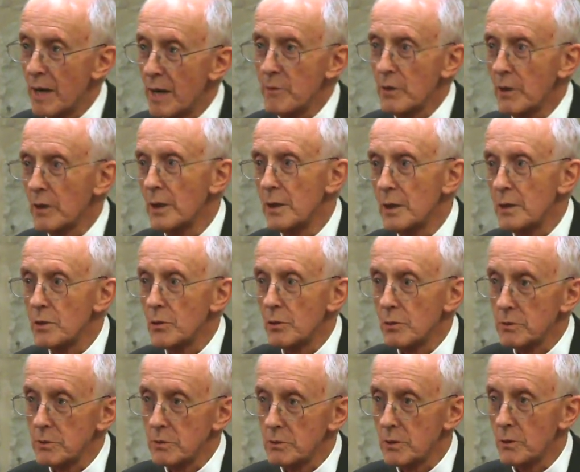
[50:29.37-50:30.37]
I'm not going to
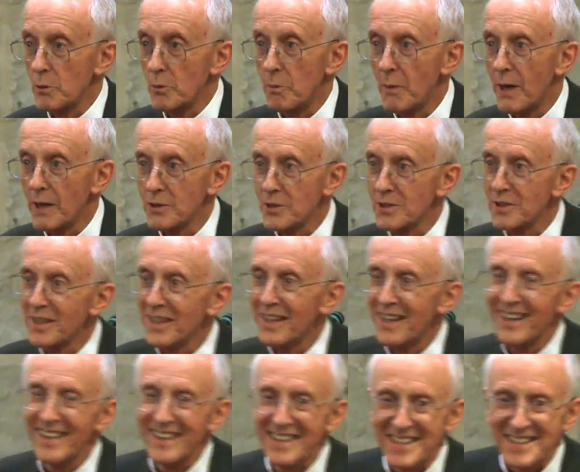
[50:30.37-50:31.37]
talk to you about it
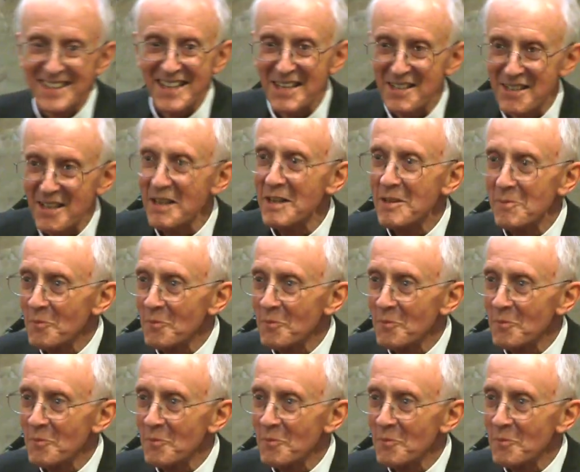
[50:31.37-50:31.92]
here, he says.